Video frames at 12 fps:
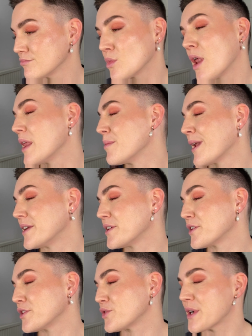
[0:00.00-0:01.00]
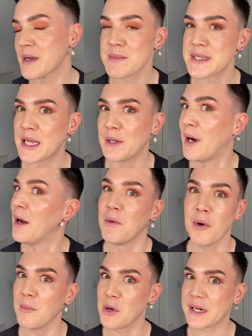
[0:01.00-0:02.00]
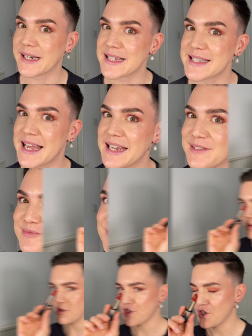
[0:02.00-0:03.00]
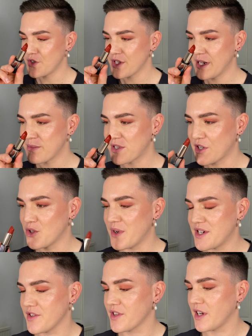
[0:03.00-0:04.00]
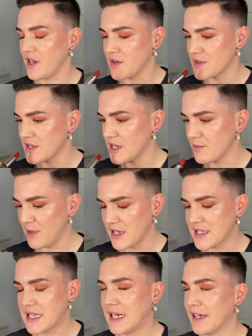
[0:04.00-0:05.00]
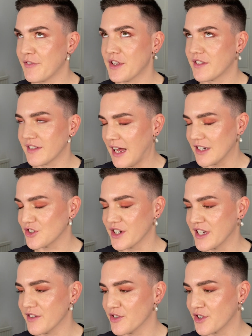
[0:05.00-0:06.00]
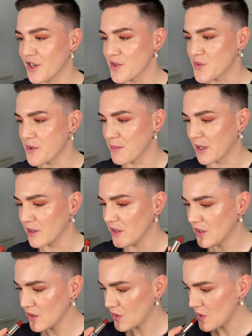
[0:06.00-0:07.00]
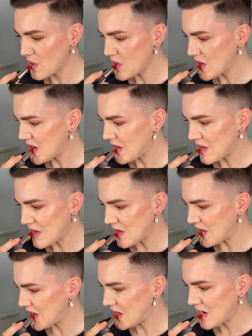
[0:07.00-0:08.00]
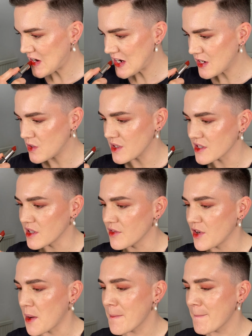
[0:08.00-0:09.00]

they blended a dream, so what more can I say? Now I showed you the lipstick already on the close-up. Let's see if this actually even goes with my look. Oh, it's lovely.